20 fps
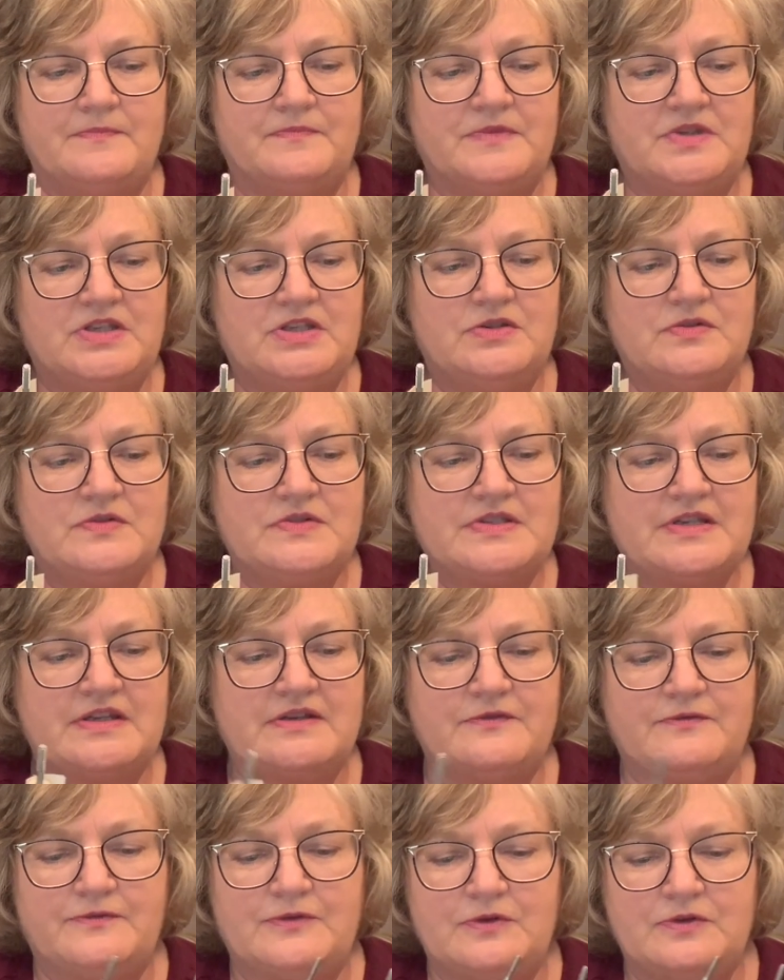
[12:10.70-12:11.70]
use
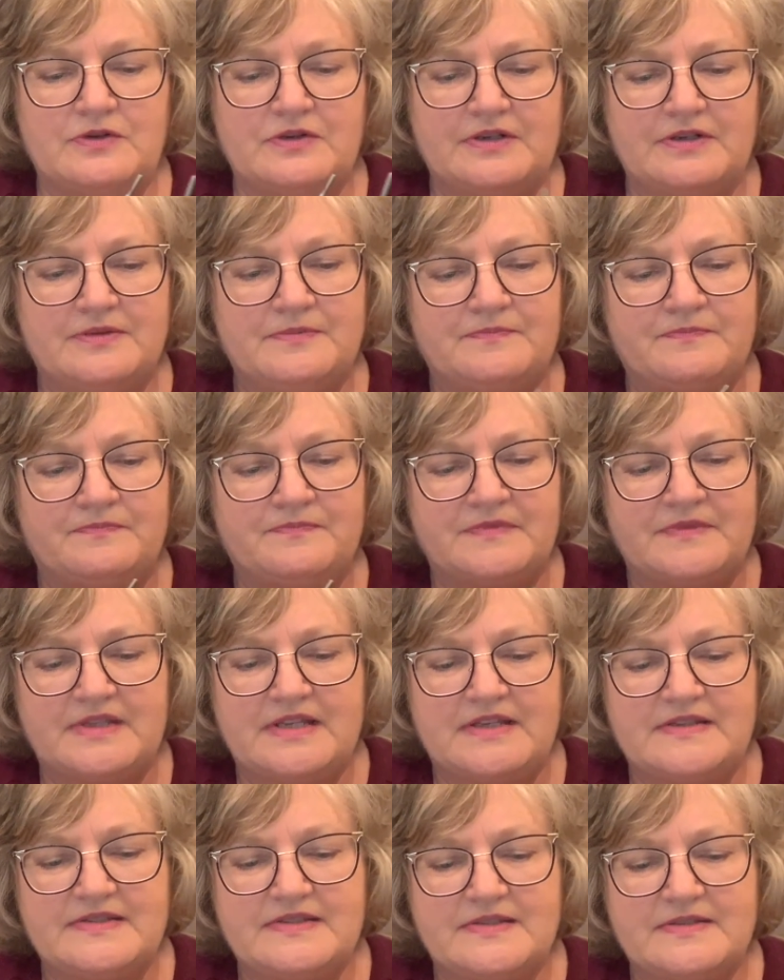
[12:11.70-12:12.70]
it for, it
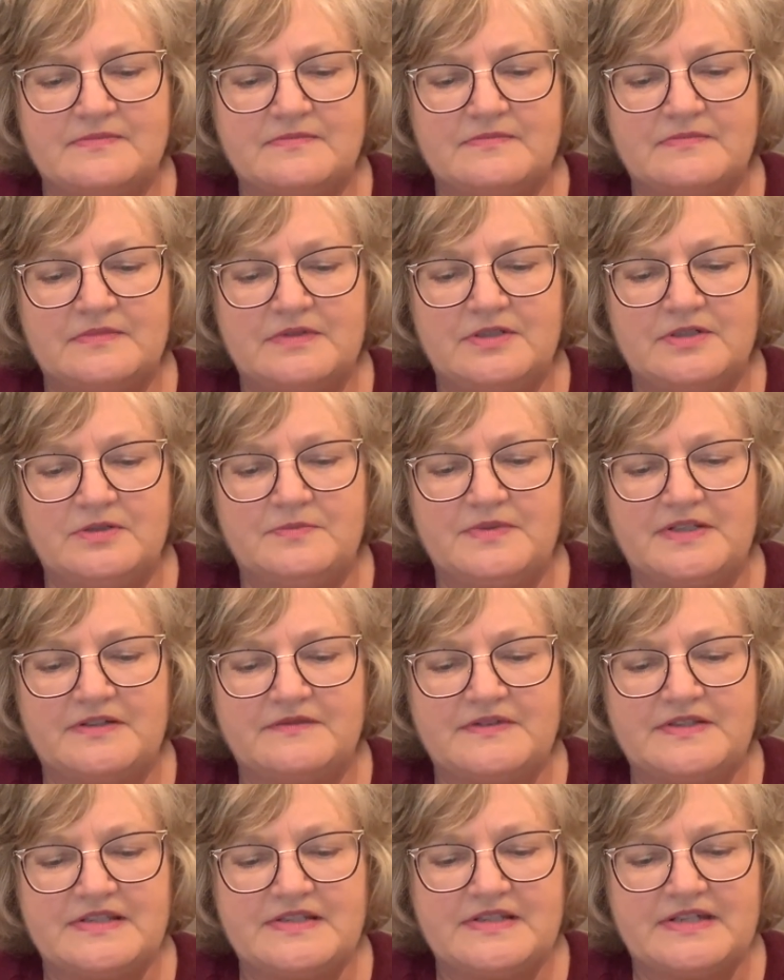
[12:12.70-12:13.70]
has some little bit
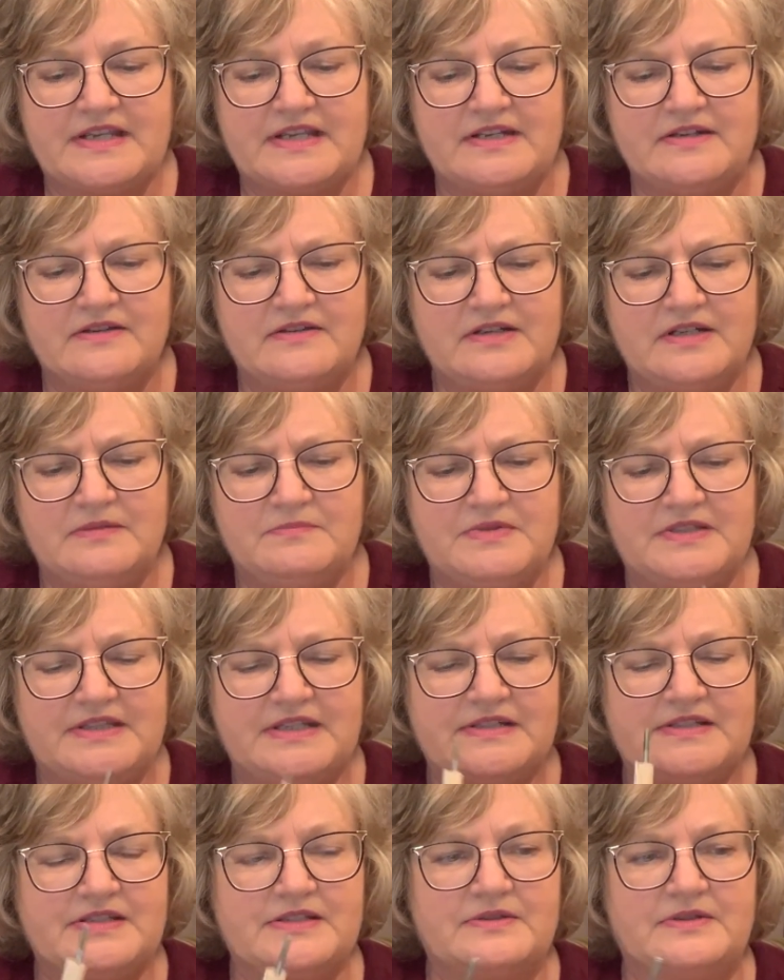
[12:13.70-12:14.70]
of a stain on it, but
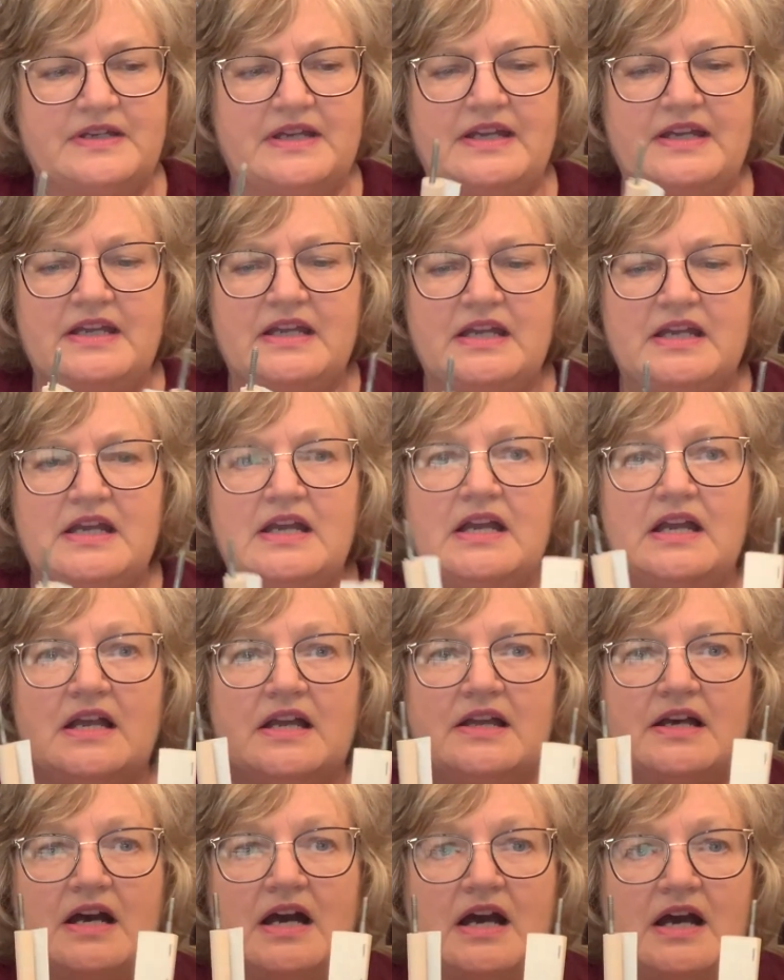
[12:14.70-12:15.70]
that's okay.
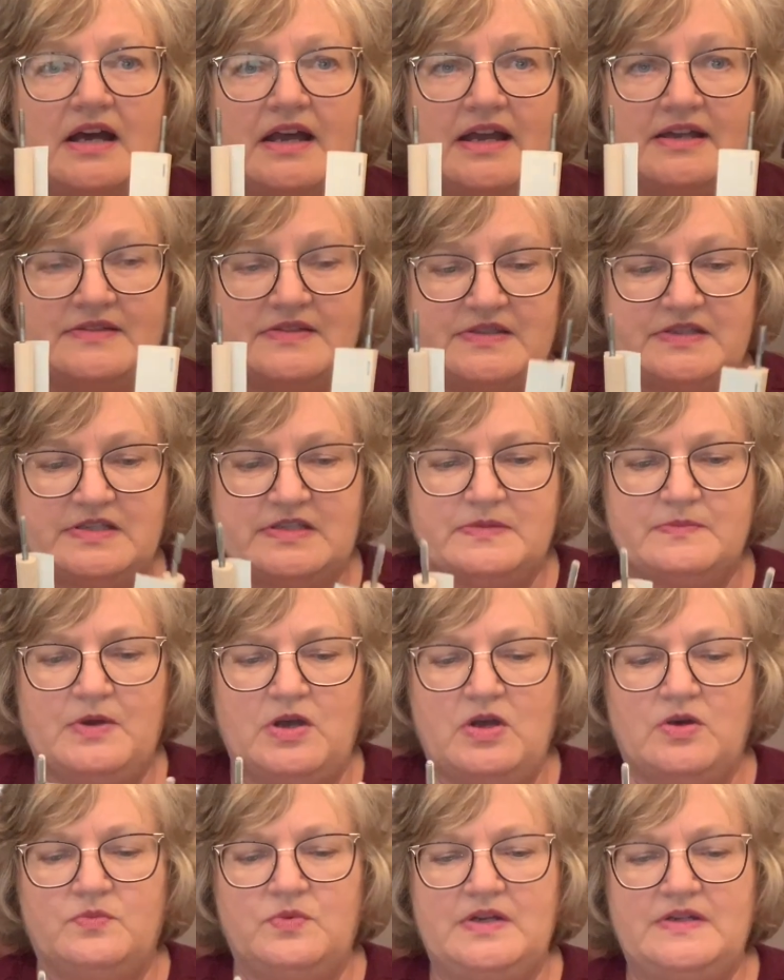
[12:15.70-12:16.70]
Has the
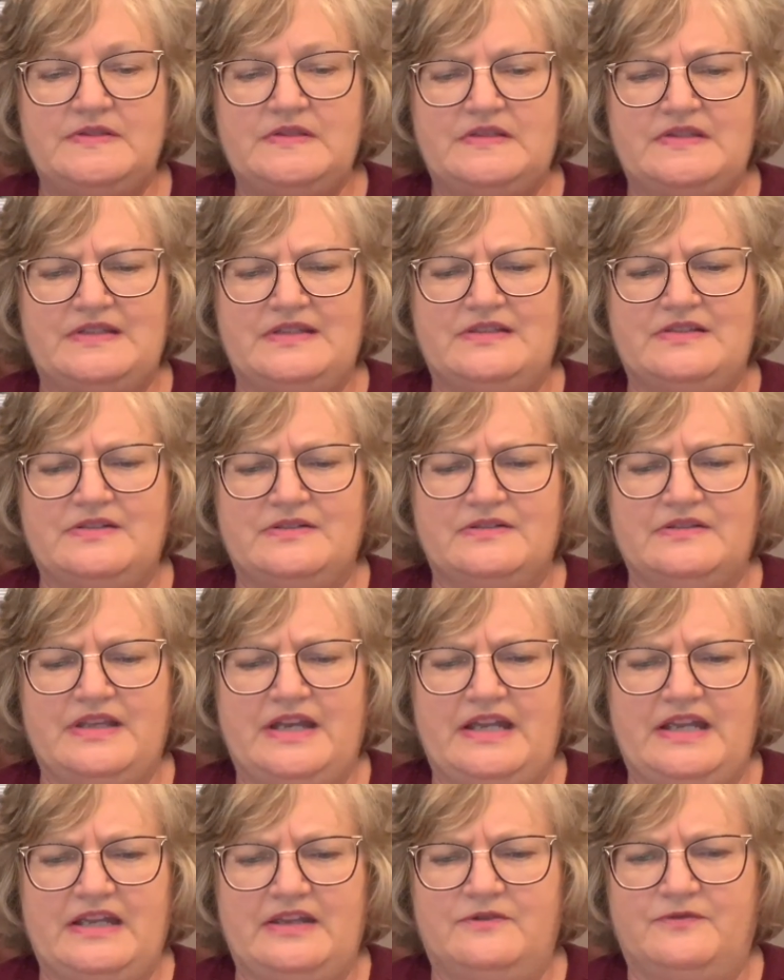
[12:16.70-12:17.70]
small ones. These are
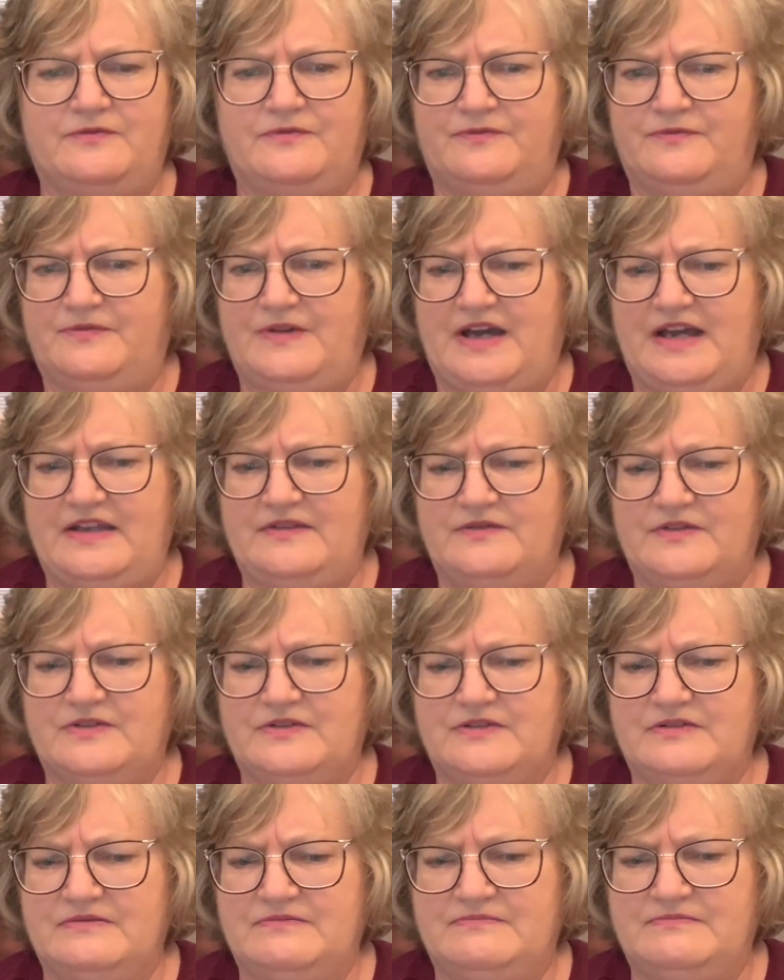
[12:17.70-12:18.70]
like 5
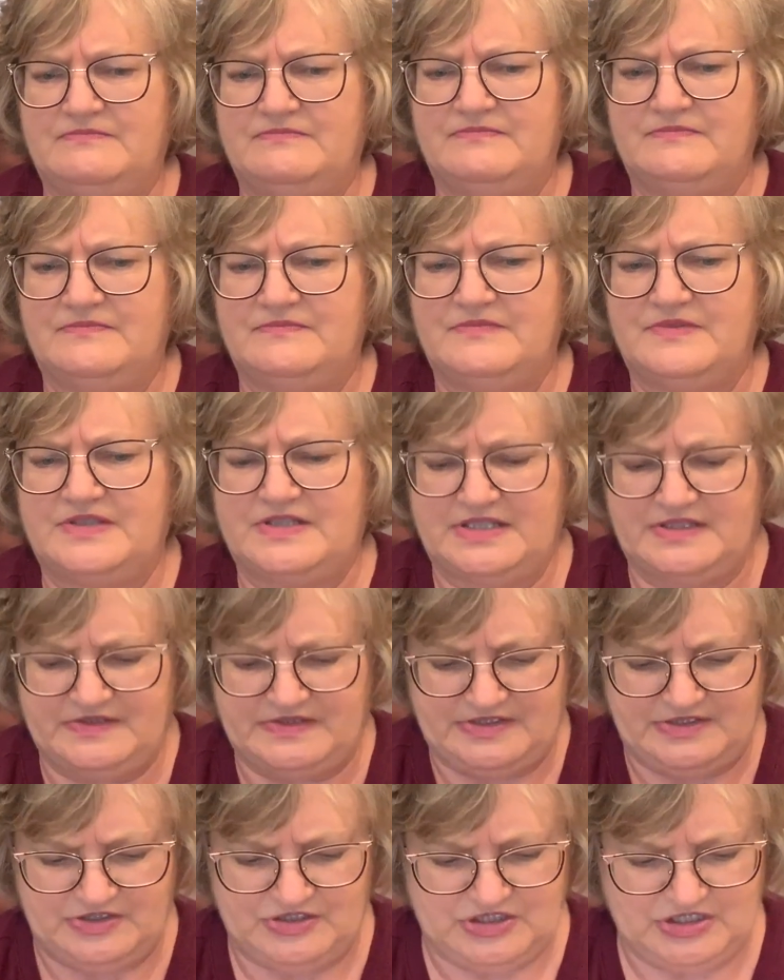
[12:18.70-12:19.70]
or
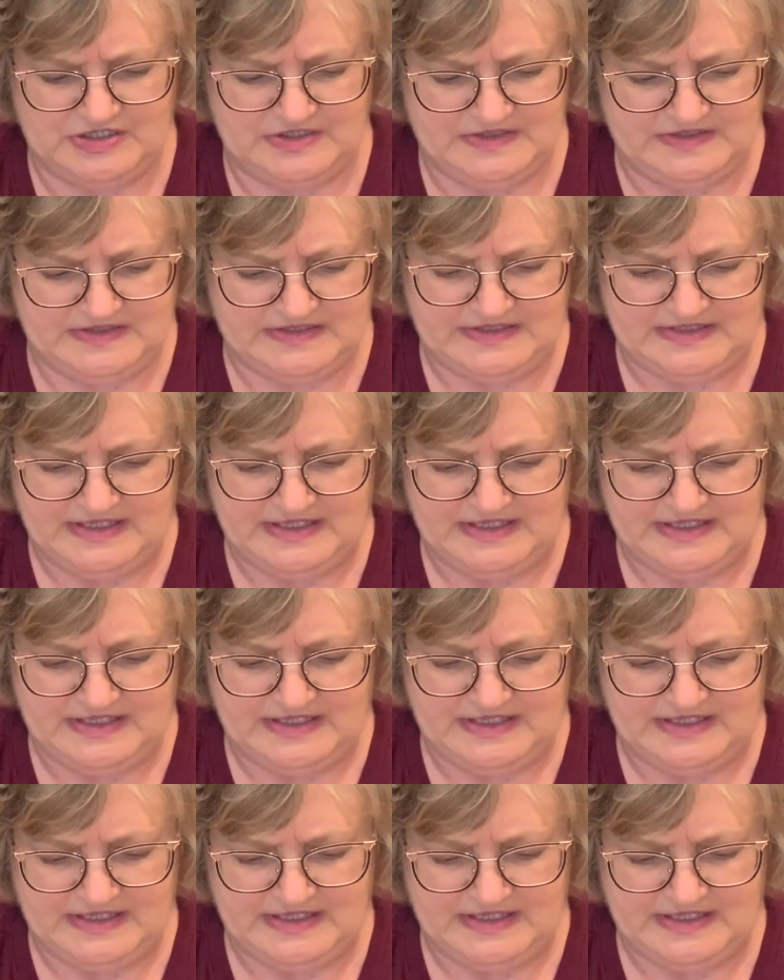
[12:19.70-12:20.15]
6 inches.